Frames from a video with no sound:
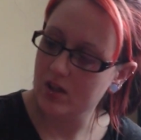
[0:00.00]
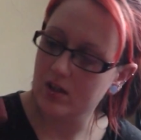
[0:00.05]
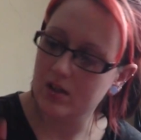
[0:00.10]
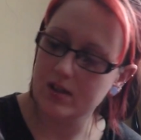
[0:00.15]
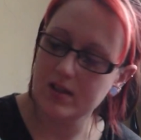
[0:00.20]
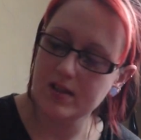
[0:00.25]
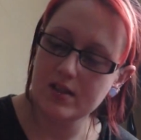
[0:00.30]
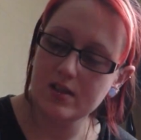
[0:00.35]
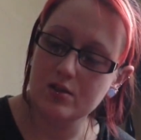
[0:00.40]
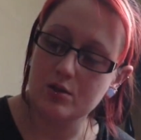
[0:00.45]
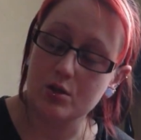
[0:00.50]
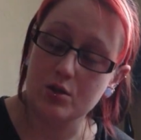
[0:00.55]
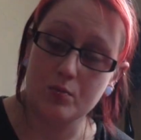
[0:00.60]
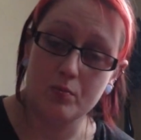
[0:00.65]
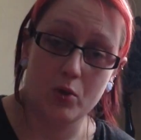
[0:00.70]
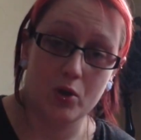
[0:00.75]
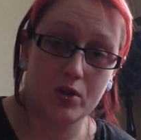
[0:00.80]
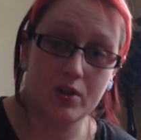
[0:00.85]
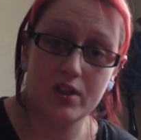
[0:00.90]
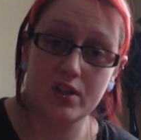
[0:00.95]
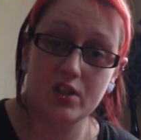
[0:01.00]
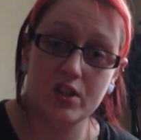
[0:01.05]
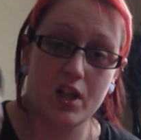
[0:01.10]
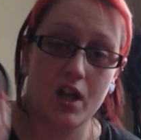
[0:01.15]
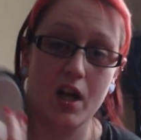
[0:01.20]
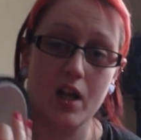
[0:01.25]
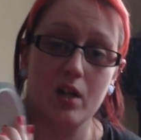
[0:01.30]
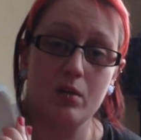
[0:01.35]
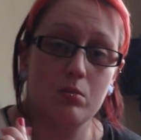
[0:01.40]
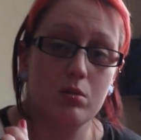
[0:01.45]
This is just bondage
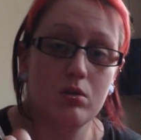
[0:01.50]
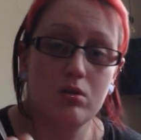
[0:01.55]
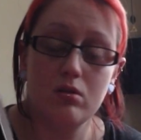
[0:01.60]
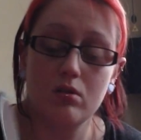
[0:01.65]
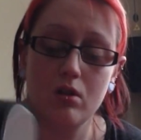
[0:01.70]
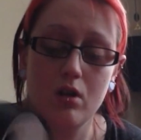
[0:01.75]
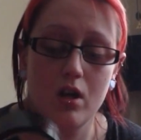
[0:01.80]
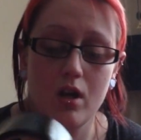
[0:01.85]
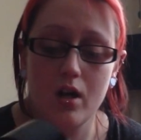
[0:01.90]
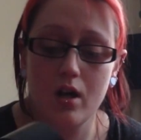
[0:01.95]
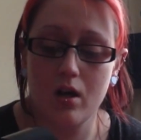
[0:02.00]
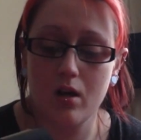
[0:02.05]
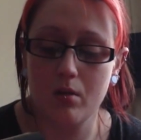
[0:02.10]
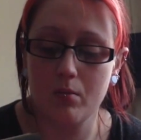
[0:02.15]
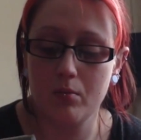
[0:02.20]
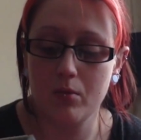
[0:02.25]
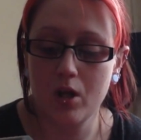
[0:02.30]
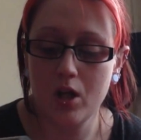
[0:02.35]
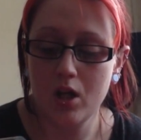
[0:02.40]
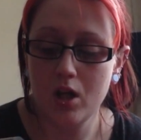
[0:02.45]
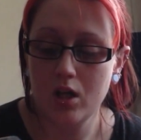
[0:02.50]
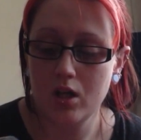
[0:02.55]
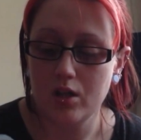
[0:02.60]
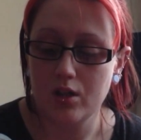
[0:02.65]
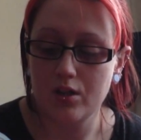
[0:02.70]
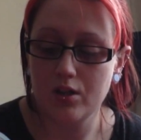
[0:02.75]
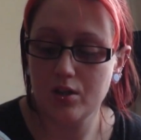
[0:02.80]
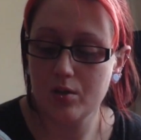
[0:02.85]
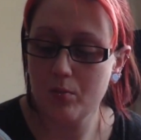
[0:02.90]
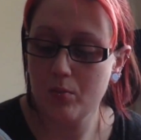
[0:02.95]
tape.
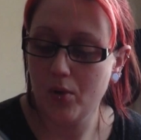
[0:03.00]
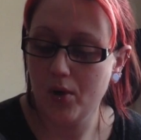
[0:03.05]
You can